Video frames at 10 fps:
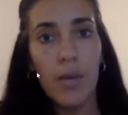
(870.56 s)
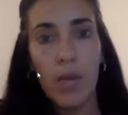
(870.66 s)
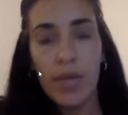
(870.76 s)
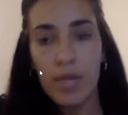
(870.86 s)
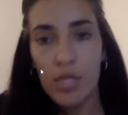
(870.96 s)

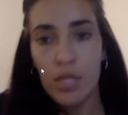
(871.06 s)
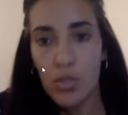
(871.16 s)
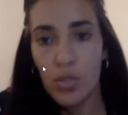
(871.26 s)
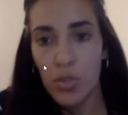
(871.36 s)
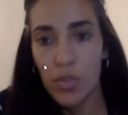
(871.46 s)
What I'm going to
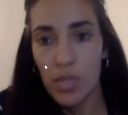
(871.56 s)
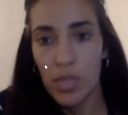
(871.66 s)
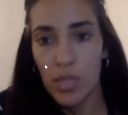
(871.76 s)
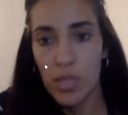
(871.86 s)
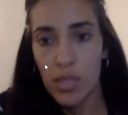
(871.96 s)
do
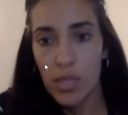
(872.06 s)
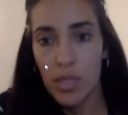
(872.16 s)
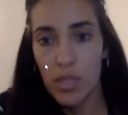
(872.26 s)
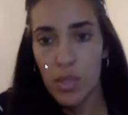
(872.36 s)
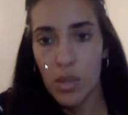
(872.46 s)

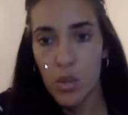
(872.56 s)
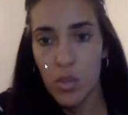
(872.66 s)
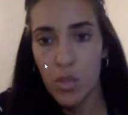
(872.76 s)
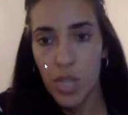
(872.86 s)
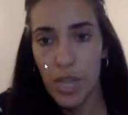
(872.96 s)
is
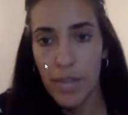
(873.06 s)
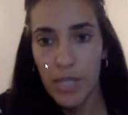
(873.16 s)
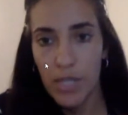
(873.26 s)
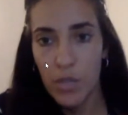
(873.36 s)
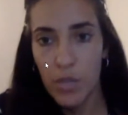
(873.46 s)
share my
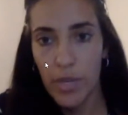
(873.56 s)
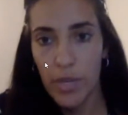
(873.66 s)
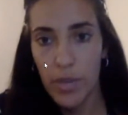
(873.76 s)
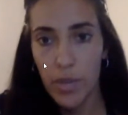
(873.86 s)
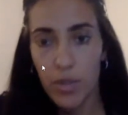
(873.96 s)

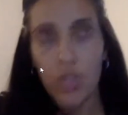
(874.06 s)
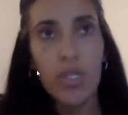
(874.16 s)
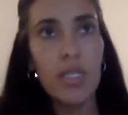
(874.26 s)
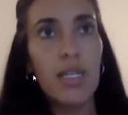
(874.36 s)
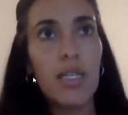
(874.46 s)
screen with you so you
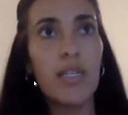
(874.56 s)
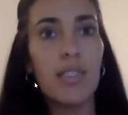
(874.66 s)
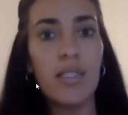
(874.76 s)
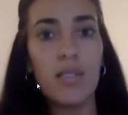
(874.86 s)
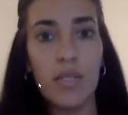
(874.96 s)
can see the
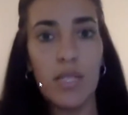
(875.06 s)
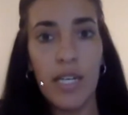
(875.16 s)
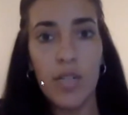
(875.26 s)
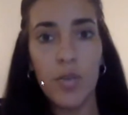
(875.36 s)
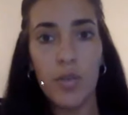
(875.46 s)
clinical
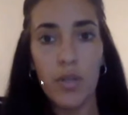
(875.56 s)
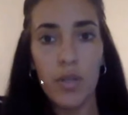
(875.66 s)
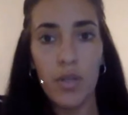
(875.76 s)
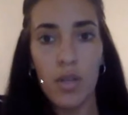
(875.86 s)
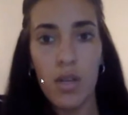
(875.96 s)

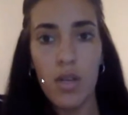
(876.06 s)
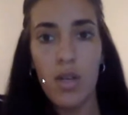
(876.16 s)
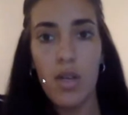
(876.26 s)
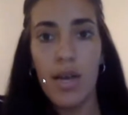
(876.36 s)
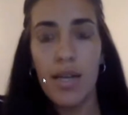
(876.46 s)
dashboard,
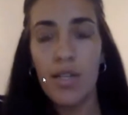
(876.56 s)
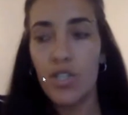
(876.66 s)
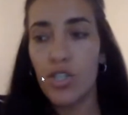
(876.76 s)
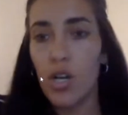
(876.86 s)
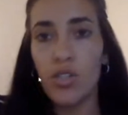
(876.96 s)
and
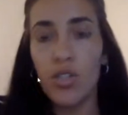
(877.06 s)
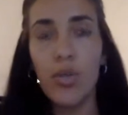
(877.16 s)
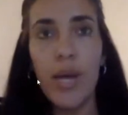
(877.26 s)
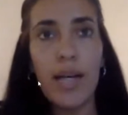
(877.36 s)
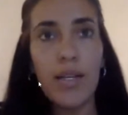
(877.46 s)
I'll show
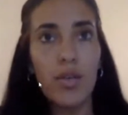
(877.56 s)
you how to